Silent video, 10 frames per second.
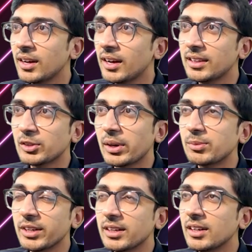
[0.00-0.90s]
that's why I'm
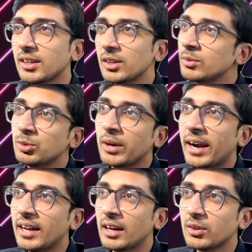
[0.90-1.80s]
saying do
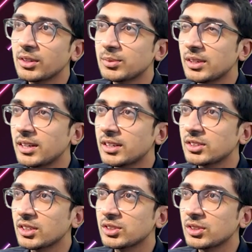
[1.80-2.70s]
add algorithms and data
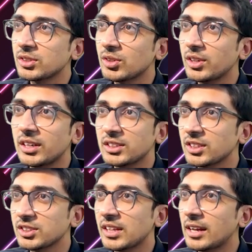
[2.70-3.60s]
structures, or data
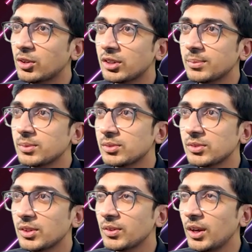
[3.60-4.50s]
structures and algorithms,
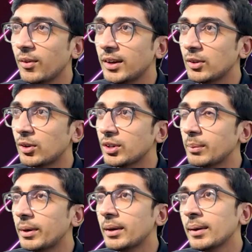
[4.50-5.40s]
whichever way you want to
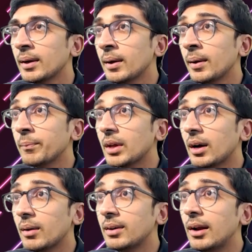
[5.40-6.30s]
keep it.
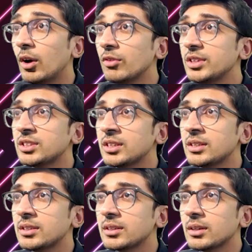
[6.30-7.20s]
None of these
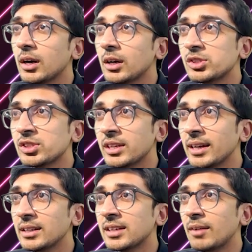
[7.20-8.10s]

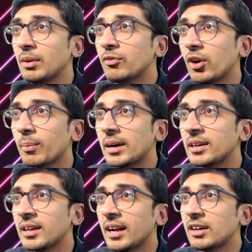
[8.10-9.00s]
skills have been formatted in
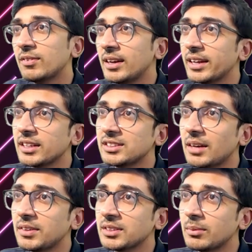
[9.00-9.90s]
the right way. Like in
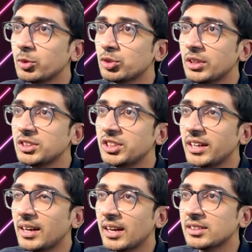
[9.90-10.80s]
JavaScript, usually J
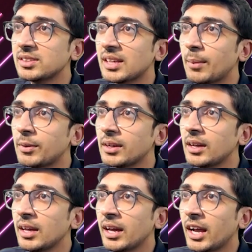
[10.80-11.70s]
and S is capital,
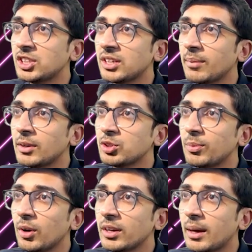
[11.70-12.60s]
HTML should
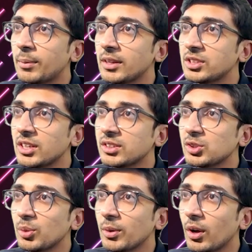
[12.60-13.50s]
be all capital, CSS
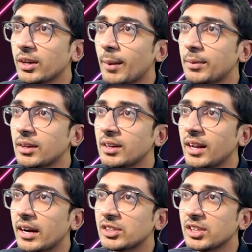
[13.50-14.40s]
should be all capital,
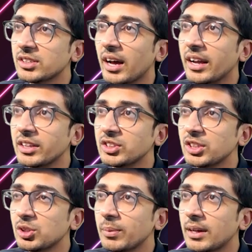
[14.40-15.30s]
React.js R and J
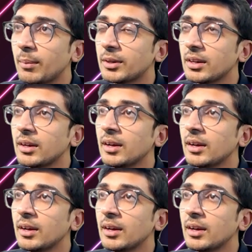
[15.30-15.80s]
should be capital,